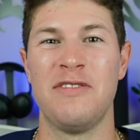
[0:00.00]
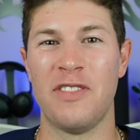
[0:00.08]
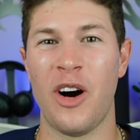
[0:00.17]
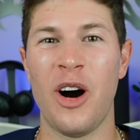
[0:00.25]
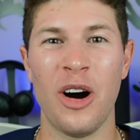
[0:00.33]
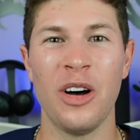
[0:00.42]

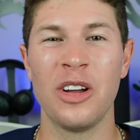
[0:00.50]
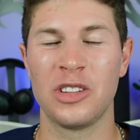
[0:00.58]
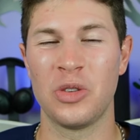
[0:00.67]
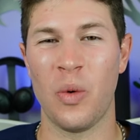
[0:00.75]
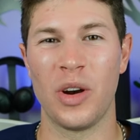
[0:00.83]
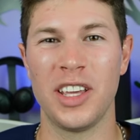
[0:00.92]
fall
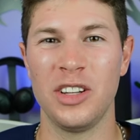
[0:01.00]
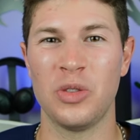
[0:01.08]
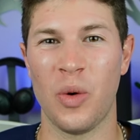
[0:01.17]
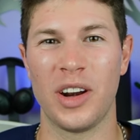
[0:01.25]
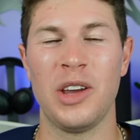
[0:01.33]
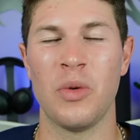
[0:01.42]

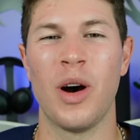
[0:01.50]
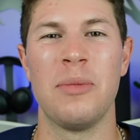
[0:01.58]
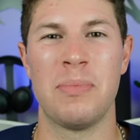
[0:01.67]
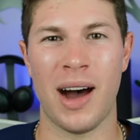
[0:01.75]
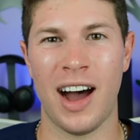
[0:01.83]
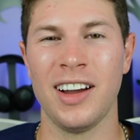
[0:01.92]

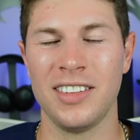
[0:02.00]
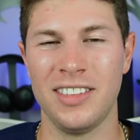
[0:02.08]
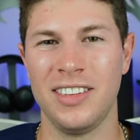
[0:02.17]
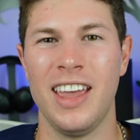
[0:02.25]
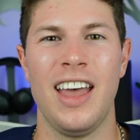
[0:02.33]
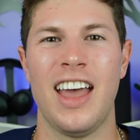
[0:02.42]
2021
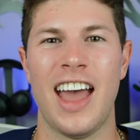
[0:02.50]
box.